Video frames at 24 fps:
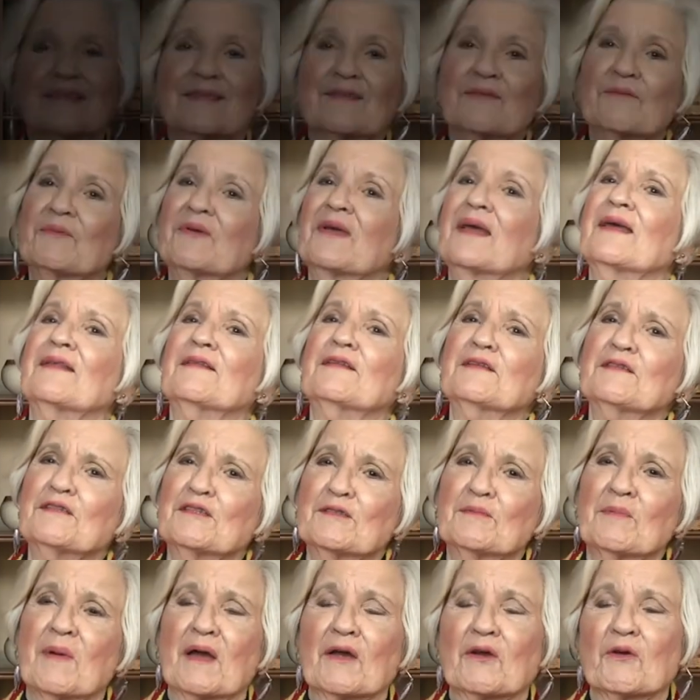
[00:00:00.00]
okay. Please. This
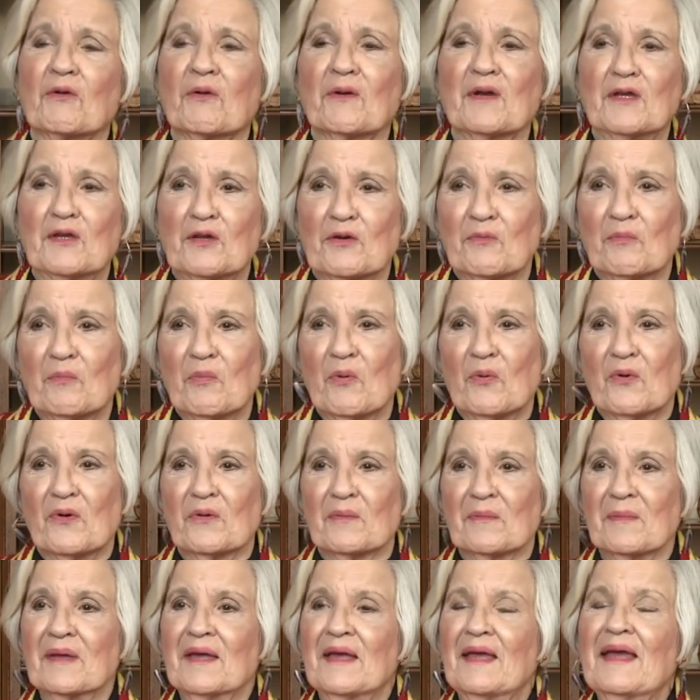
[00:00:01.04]
is my credo
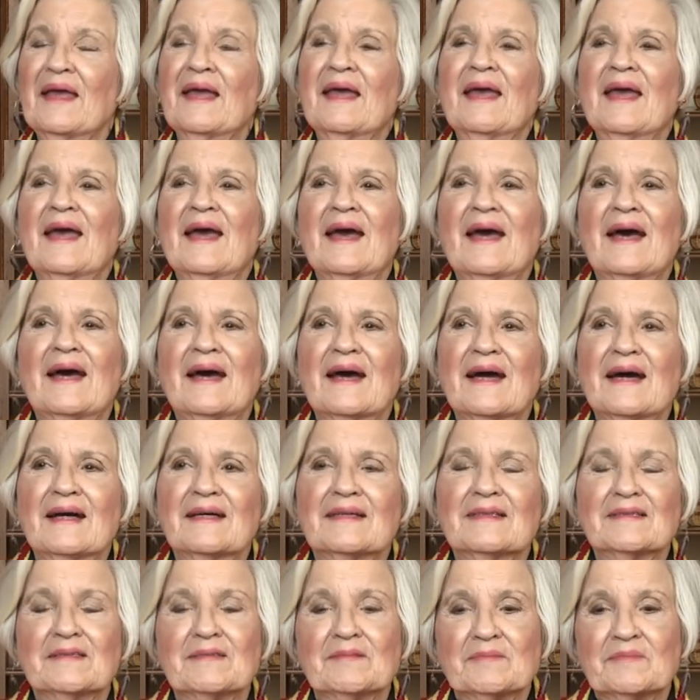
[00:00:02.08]
poem.
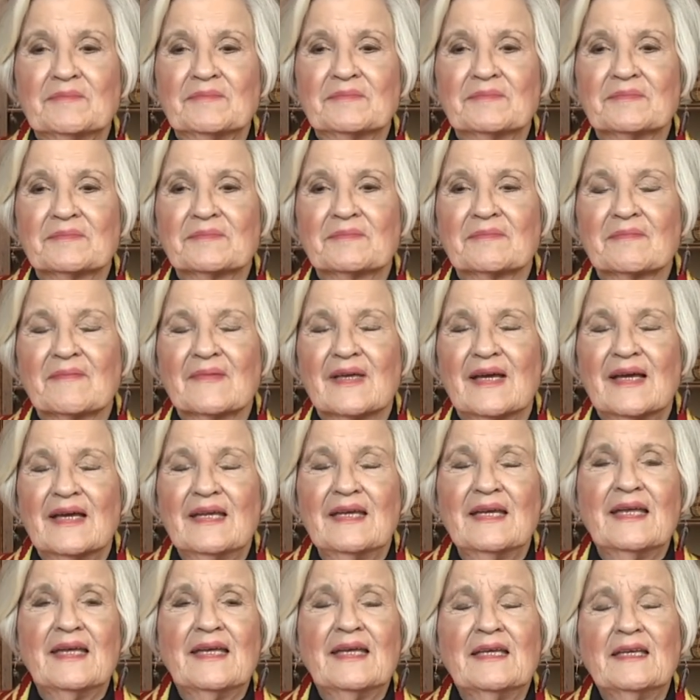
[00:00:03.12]
Um,
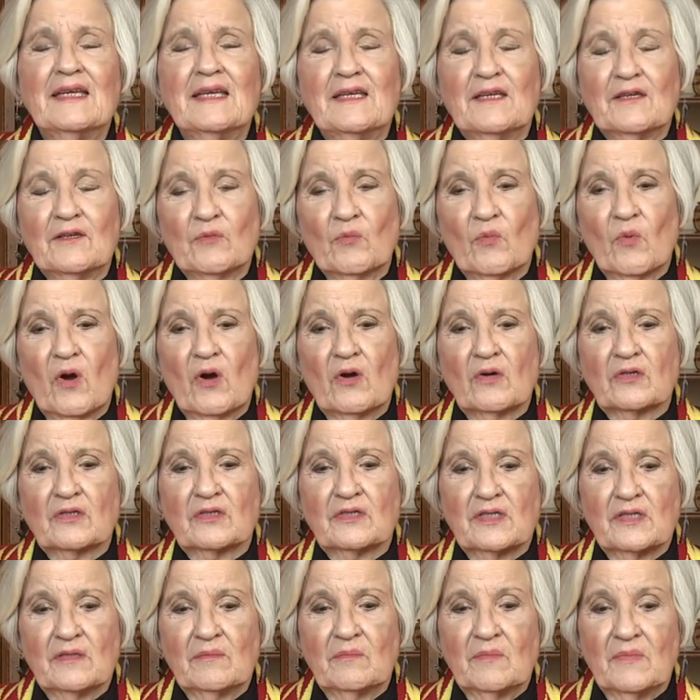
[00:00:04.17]
an Indian
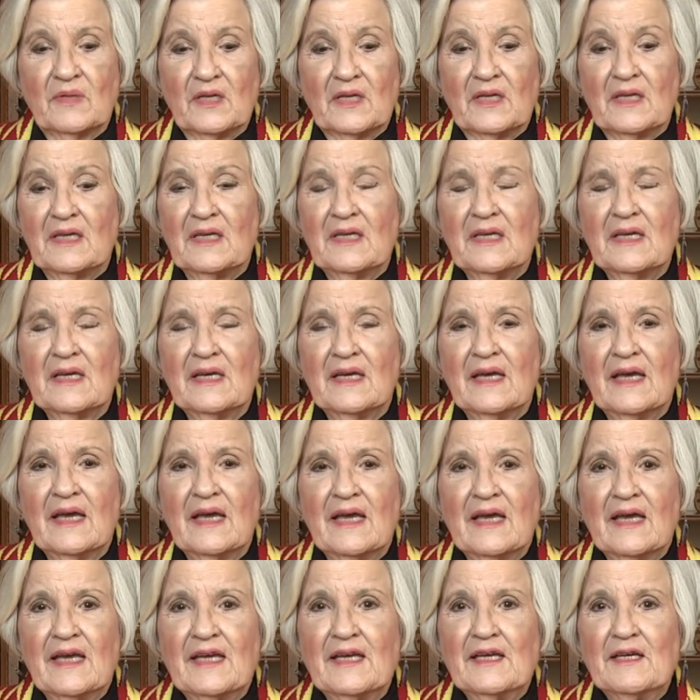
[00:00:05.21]
walks in me.
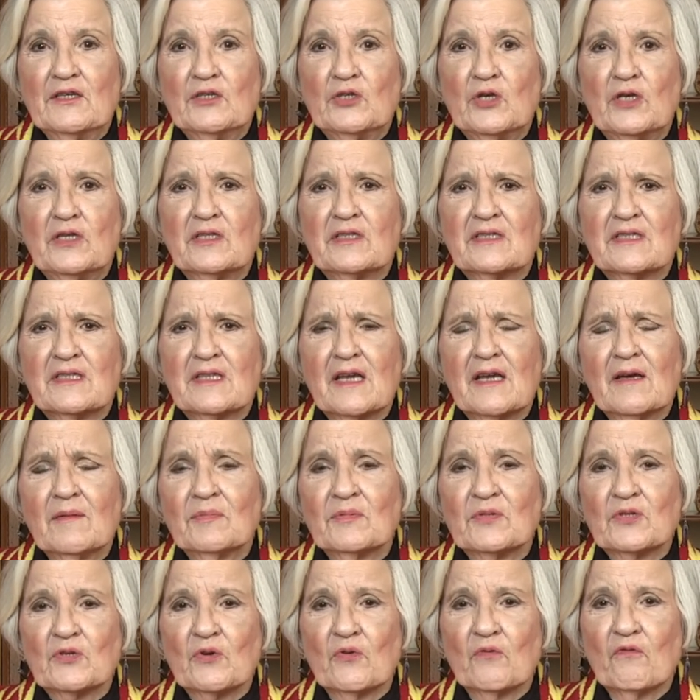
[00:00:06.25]
She
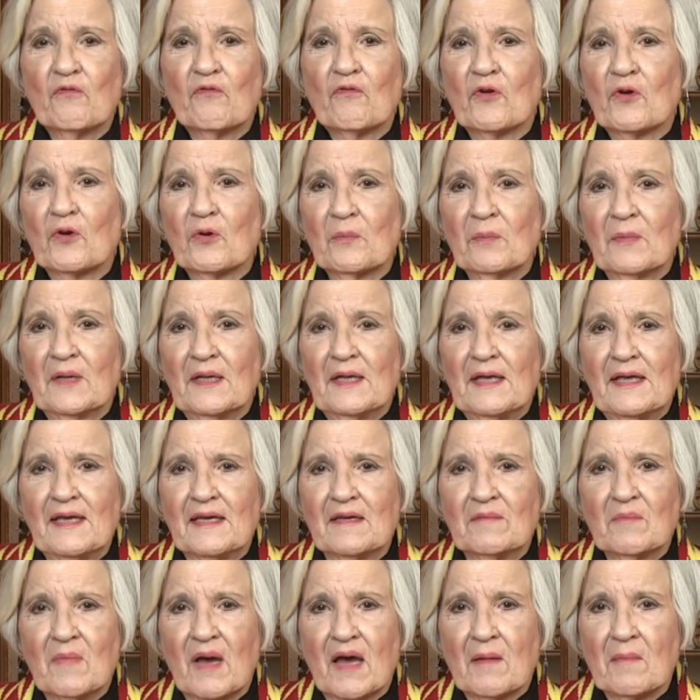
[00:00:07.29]
steps so firmly
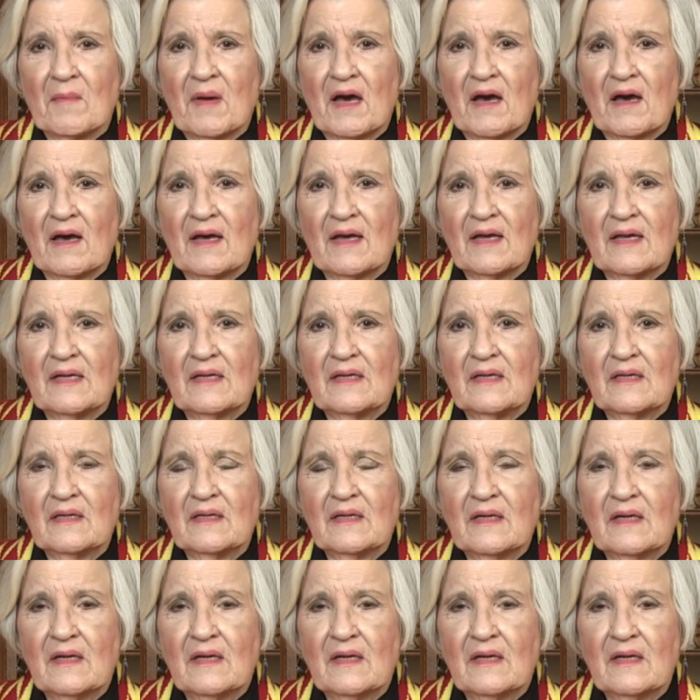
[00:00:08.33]
in my mind